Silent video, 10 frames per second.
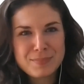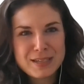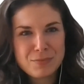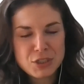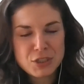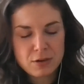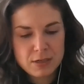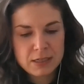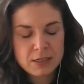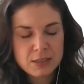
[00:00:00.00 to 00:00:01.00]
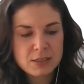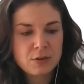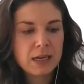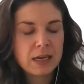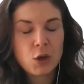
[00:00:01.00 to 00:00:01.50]
which are
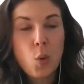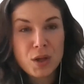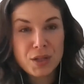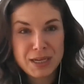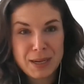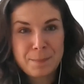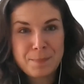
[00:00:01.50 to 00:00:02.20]
concerning inequality.